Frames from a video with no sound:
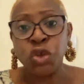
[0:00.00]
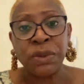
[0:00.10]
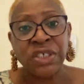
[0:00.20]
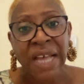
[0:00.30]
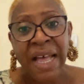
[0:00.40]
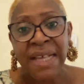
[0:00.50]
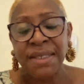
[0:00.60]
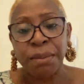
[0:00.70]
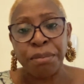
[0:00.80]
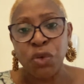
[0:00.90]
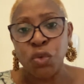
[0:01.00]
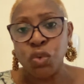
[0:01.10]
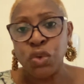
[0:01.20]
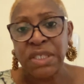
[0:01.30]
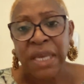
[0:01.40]
Jazz,
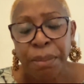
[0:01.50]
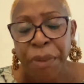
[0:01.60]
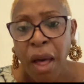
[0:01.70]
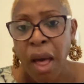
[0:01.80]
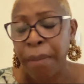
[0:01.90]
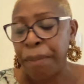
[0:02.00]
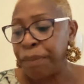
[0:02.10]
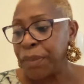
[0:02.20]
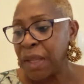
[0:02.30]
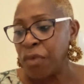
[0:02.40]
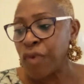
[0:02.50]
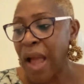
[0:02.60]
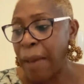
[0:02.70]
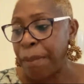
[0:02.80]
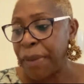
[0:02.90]
blues, hip hop,
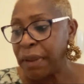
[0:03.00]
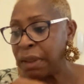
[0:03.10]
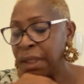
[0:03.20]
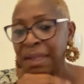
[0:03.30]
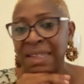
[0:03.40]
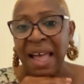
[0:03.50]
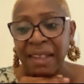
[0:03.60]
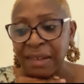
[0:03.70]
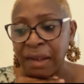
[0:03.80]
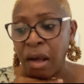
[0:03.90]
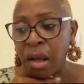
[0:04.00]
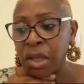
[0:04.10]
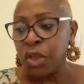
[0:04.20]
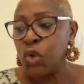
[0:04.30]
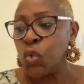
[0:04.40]
rap,
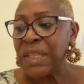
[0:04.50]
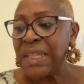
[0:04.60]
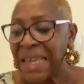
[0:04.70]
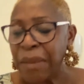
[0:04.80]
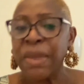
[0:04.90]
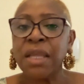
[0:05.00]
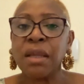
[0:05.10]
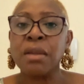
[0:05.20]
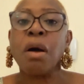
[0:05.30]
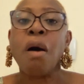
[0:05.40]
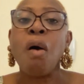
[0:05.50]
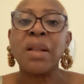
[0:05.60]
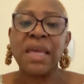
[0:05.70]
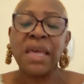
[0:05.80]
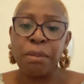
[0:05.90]
dancehall, you name it. It
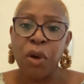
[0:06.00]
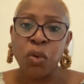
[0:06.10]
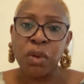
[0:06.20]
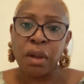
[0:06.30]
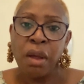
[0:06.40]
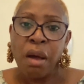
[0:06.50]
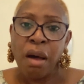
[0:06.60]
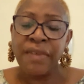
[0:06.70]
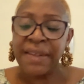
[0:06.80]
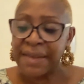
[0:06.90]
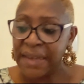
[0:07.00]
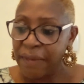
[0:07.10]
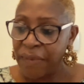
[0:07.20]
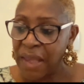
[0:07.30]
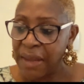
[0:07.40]
all came out of the
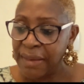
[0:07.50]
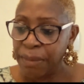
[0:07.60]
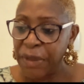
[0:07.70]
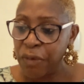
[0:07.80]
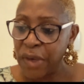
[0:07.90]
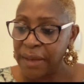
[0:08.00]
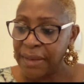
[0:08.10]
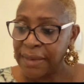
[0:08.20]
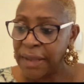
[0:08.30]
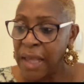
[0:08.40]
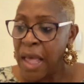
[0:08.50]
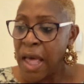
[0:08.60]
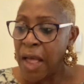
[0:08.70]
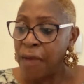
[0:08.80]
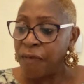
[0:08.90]
slave experience.
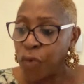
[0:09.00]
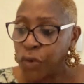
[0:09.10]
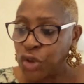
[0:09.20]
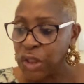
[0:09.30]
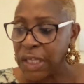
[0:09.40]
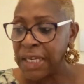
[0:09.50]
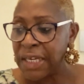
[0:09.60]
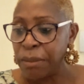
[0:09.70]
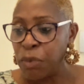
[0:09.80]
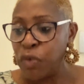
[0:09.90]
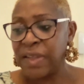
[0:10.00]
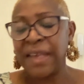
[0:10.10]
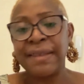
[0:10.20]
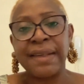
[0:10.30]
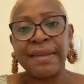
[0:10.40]
Unfortunately, in most
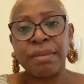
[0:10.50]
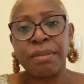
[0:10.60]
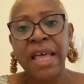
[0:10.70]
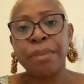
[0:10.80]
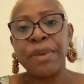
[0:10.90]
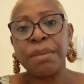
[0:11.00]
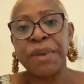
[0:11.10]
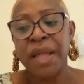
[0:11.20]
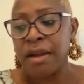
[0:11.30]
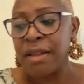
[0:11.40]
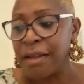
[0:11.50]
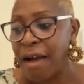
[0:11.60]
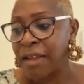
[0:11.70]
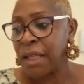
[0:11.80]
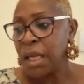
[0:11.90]
cases, Black people are
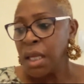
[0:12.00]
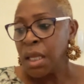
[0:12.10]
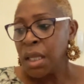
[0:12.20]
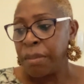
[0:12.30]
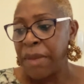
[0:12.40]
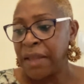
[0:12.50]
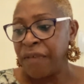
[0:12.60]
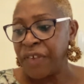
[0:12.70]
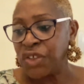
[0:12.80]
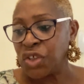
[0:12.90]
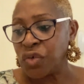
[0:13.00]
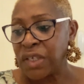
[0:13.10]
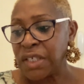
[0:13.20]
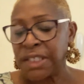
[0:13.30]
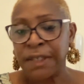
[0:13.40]
not the beneficiaries